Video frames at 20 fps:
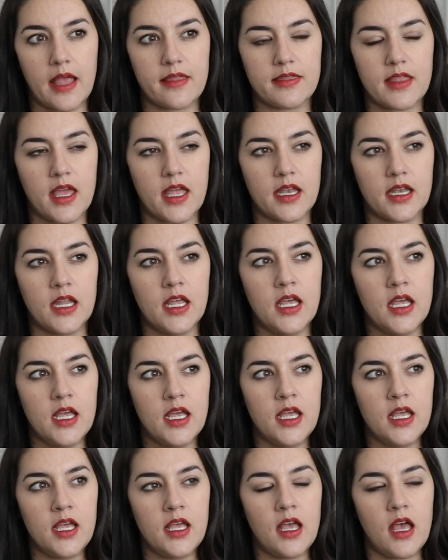And then
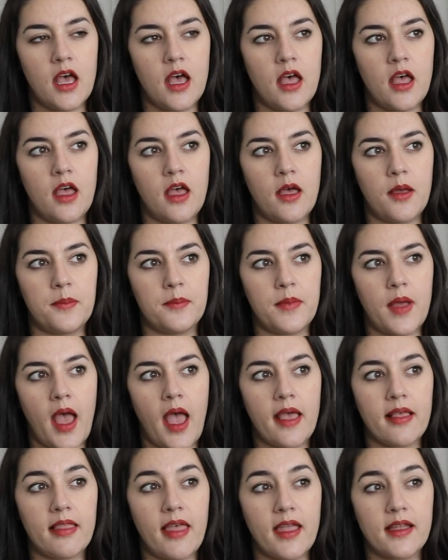
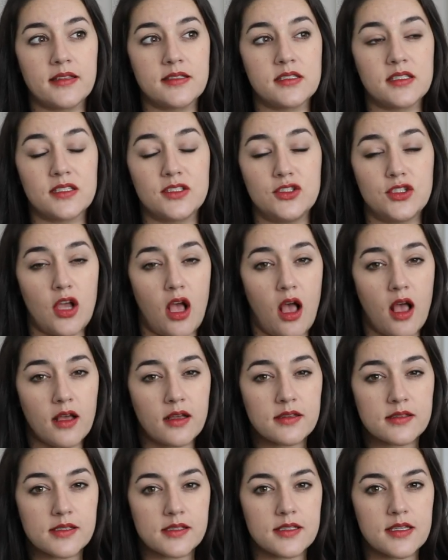I like to
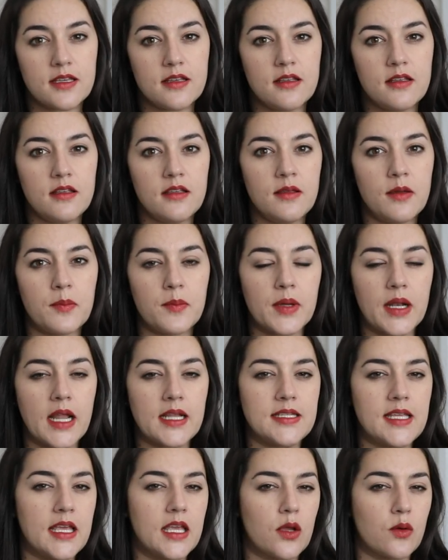jog still, but
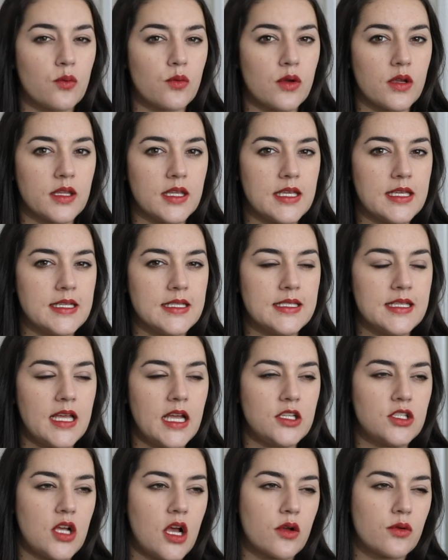I take it really easy.
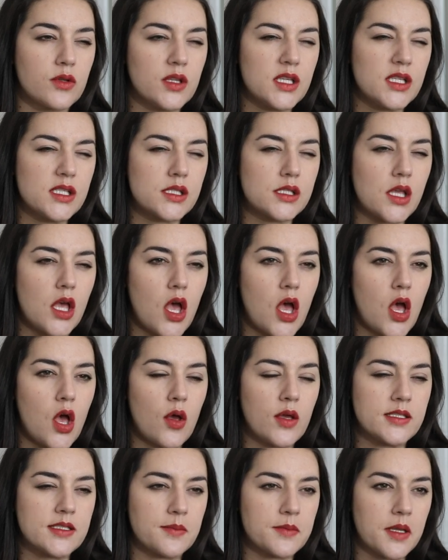I jog really
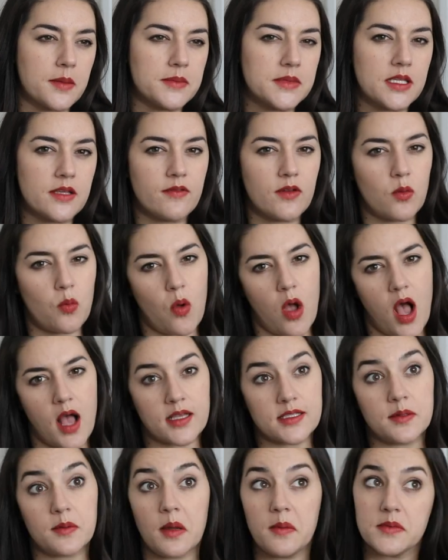slow, I sometimes even
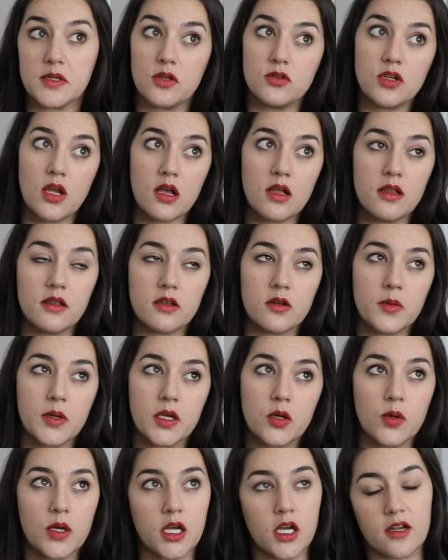walk. Sometimes I'll jog a little
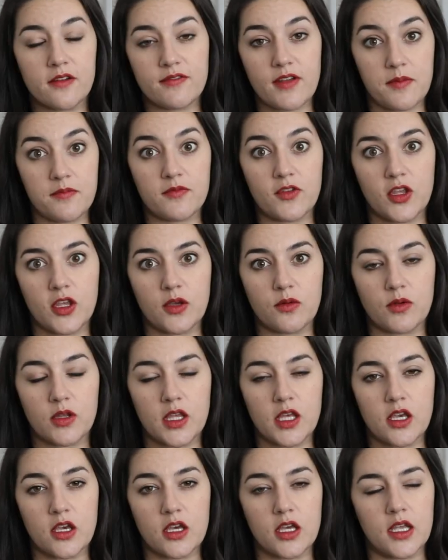bit quicker if I'm feeling
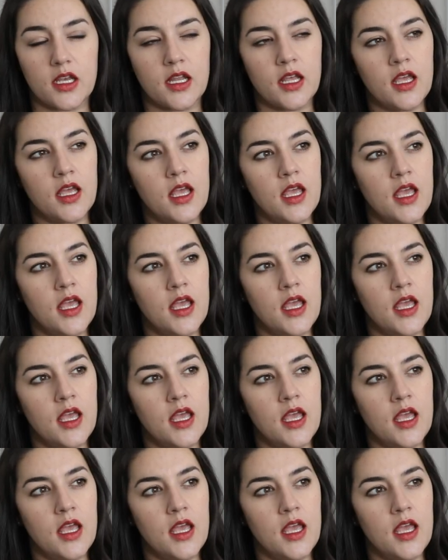really good.